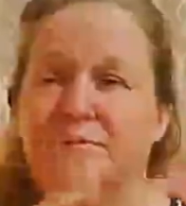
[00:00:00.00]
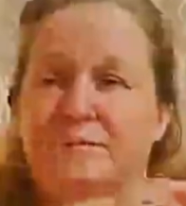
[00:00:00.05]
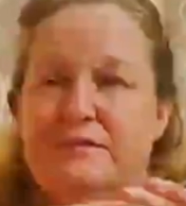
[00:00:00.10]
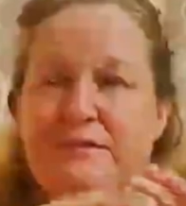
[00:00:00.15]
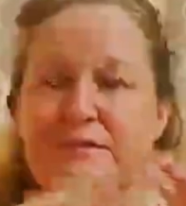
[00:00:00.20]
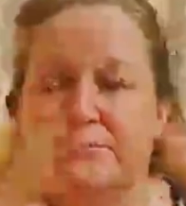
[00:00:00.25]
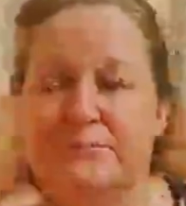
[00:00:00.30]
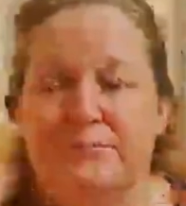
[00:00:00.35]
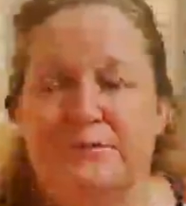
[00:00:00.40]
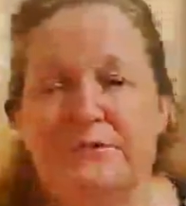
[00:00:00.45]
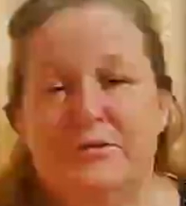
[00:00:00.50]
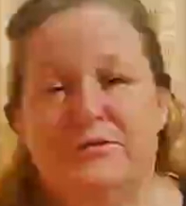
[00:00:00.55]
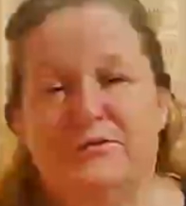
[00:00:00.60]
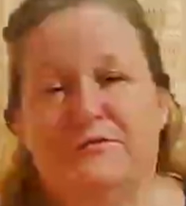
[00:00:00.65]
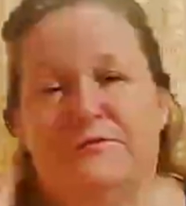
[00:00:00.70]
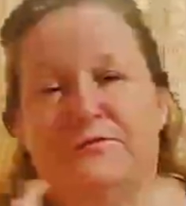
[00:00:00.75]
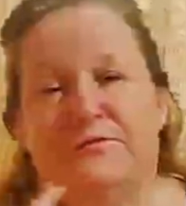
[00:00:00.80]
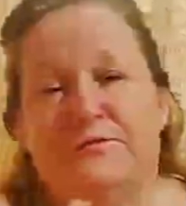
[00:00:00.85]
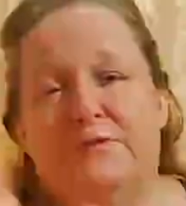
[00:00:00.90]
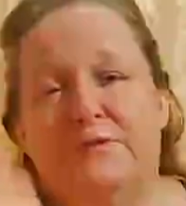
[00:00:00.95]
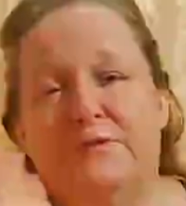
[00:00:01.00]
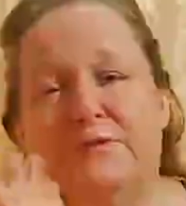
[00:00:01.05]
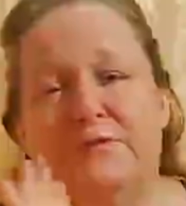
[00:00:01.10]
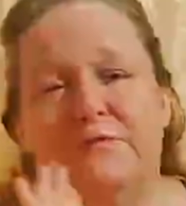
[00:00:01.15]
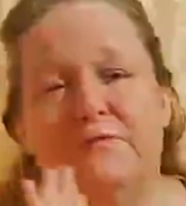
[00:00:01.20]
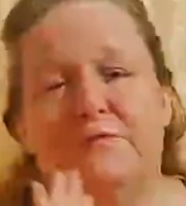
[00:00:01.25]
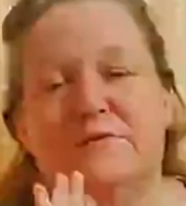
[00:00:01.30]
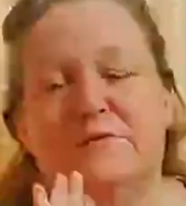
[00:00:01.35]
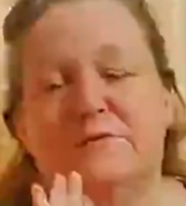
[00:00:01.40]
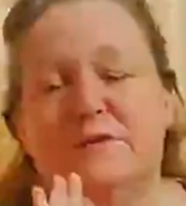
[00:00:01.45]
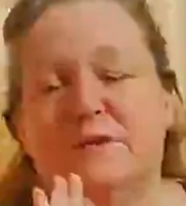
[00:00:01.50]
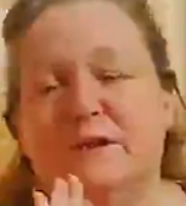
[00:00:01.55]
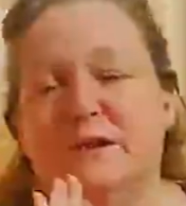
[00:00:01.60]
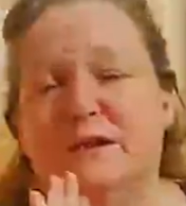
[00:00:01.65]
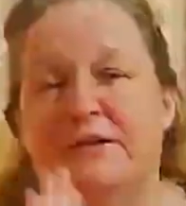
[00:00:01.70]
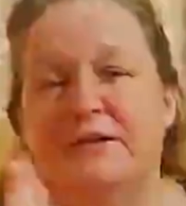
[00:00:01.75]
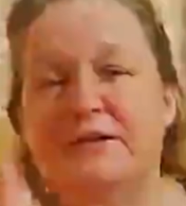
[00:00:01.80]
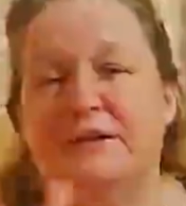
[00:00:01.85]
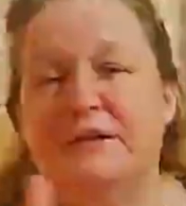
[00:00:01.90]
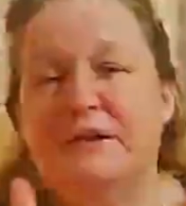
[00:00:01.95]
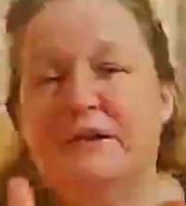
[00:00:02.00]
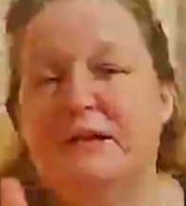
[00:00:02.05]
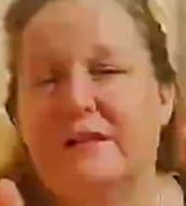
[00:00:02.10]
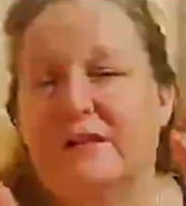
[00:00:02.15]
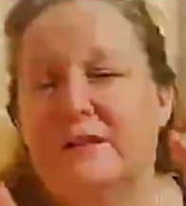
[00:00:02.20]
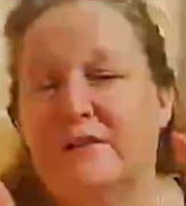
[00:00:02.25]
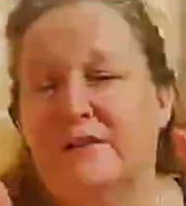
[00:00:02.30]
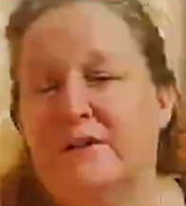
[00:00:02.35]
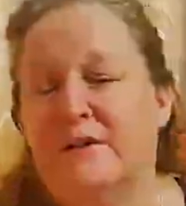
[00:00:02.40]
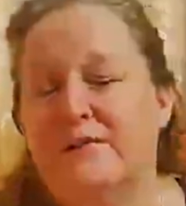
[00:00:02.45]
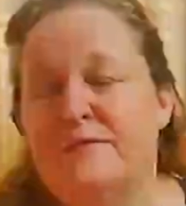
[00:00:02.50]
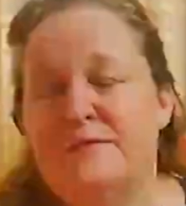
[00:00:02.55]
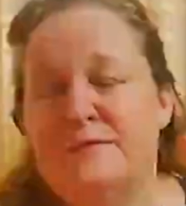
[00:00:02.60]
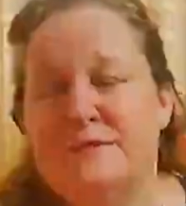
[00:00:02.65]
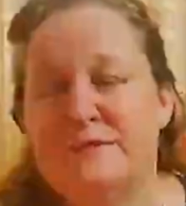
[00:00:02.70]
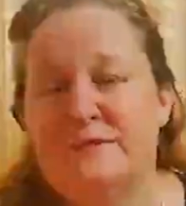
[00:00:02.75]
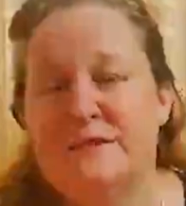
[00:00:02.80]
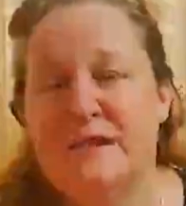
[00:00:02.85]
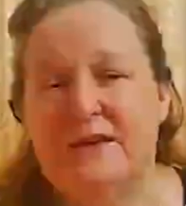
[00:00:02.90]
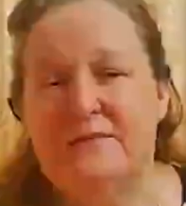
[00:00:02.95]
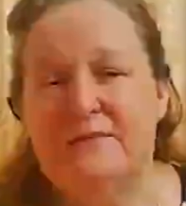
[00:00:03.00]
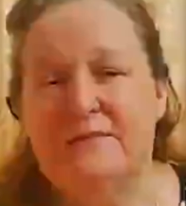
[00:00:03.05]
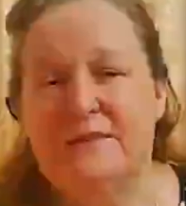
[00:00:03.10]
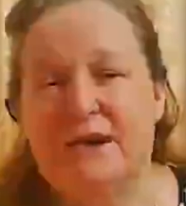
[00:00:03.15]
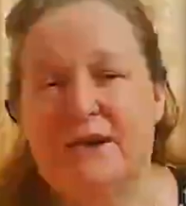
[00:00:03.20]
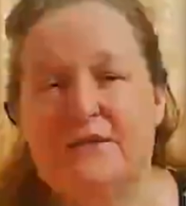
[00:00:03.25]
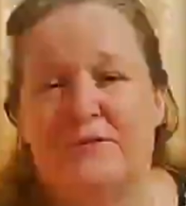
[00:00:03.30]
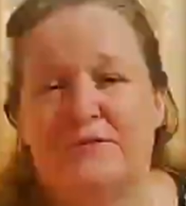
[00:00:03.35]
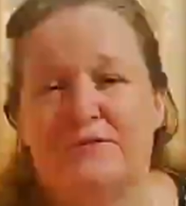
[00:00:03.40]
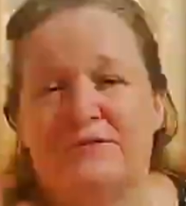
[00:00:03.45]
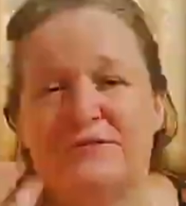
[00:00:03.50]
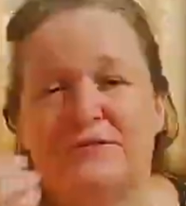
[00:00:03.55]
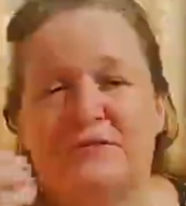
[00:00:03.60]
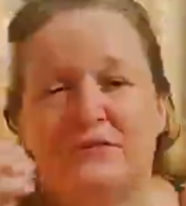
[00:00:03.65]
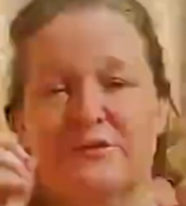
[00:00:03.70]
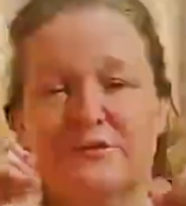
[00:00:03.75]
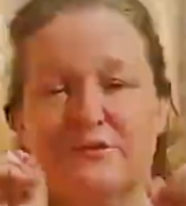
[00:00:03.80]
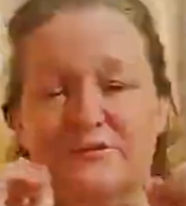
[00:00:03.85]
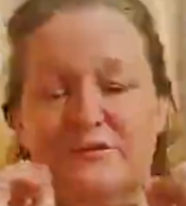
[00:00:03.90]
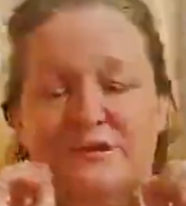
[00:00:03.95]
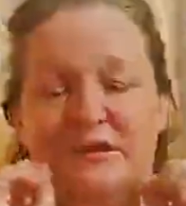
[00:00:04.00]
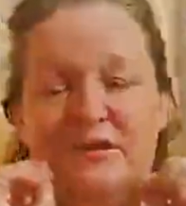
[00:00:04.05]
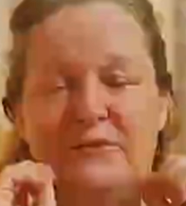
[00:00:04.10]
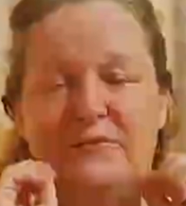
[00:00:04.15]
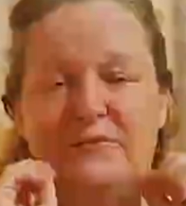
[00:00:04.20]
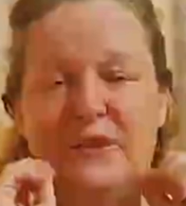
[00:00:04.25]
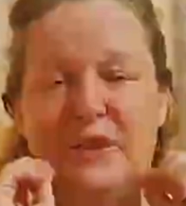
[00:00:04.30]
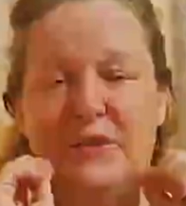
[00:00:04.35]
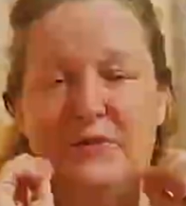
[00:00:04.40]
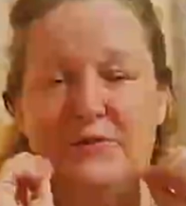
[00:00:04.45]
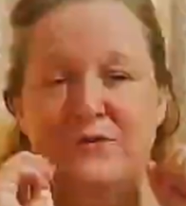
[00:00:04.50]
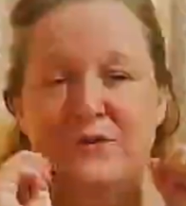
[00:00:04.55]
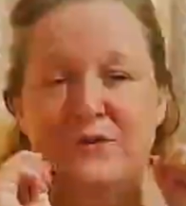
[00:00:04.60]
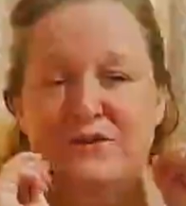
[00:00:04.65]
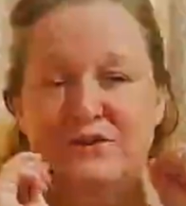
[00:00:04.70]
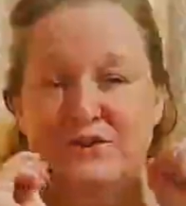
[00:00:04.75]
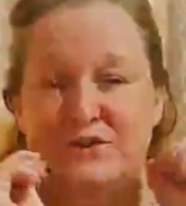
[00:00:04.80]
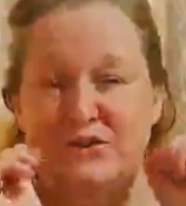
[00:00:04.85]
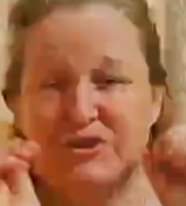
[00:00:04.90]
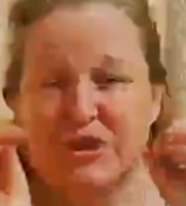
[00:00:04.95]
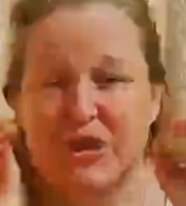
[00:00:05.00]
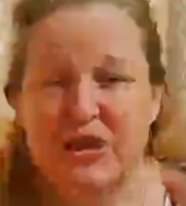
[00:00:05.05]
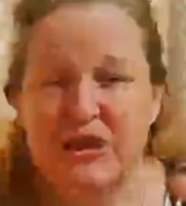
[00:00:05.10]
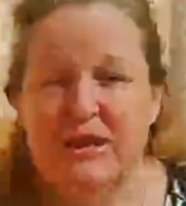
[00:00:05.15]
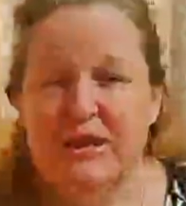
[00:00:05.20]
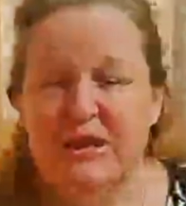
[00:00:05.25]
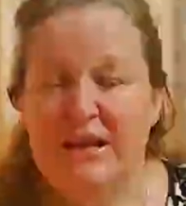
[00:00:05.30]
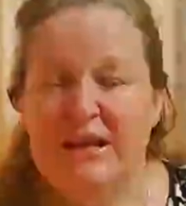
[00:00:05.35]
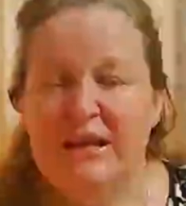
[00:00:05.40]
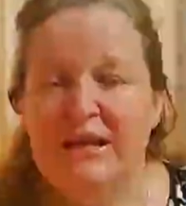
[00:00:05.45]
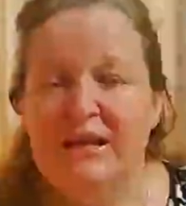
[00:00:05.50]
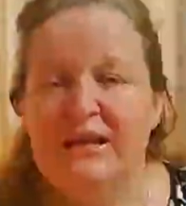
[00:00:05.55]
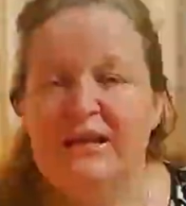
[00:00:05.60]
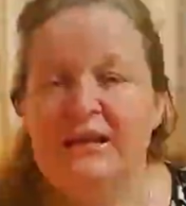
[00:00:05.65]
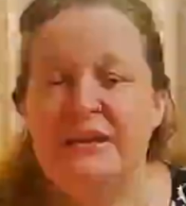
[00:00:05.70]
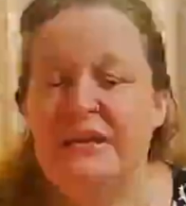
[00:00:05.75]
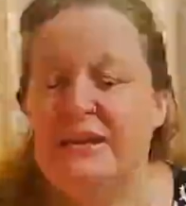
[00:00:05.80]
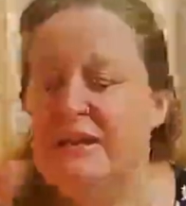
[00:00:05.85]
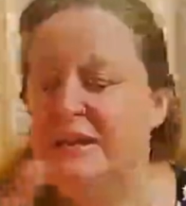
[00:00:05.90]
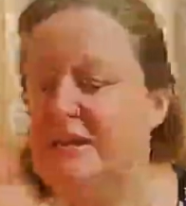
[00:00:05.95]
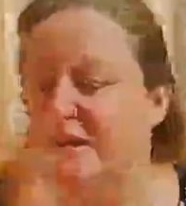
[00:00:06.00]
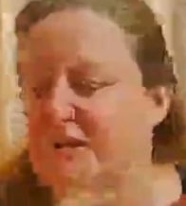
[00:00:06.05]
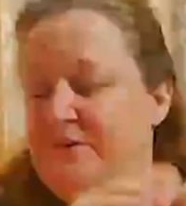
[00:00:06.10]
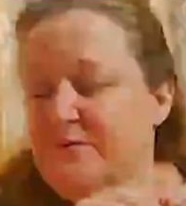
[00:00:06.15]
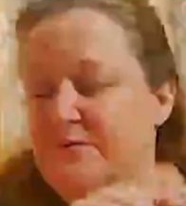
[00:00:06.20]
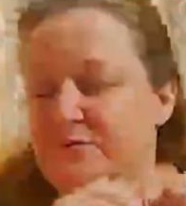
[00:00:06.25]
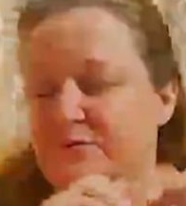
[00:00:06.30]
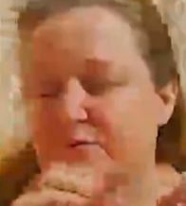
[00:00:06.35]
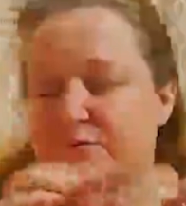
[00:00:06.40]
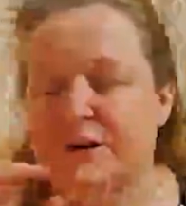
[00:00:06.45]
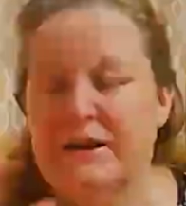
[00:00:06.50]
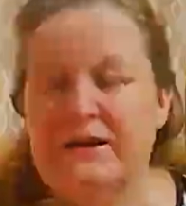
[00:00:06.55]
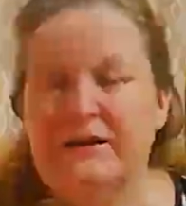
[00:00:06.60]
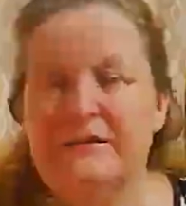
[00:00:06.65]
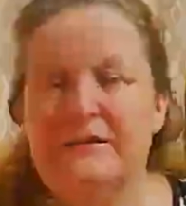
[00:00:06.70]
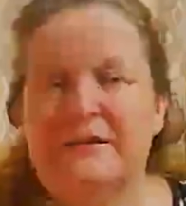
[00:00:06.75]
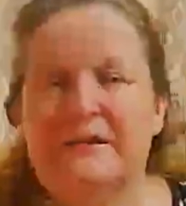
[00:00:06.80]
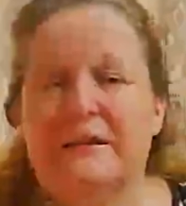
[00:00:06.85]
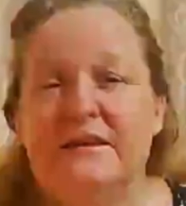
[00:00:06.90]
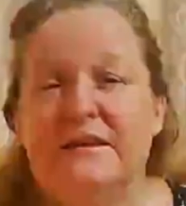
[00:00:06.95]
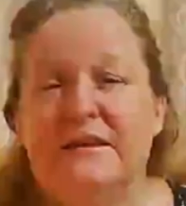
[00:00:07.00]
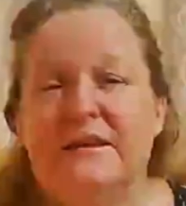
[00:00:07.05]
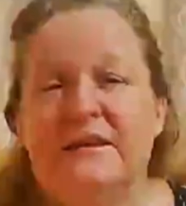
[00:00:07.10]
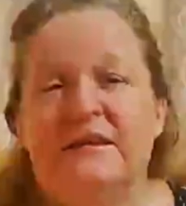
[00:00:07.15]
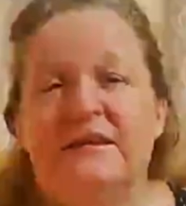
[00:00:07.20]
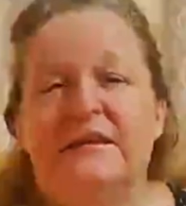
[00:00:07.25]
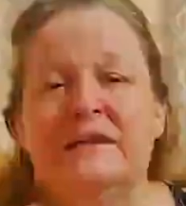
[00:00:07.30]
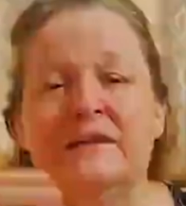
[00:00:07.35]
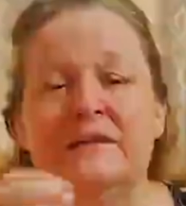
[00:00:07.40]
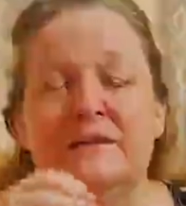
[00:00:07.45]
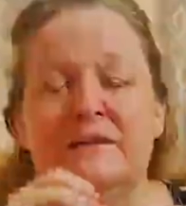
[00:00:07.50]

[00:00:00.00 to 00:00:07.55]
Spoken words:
the beautiful, you know, yellow of the sunflower. So the sunflower is shining brightly.